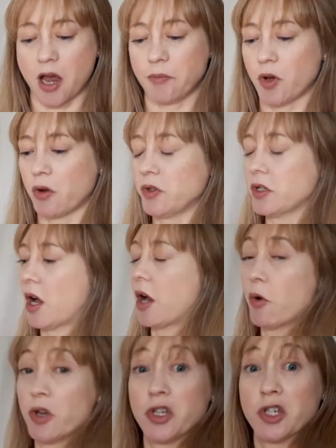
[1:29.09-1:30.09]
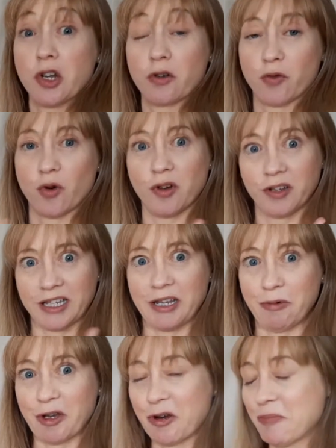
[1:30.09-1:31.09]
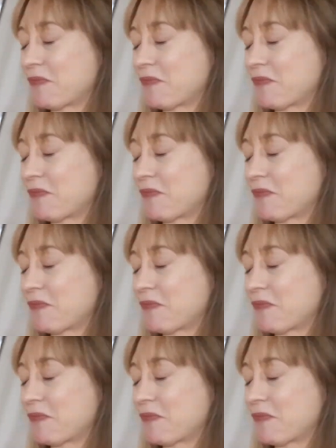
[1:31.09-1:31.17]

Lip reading: want you to look for, here we go,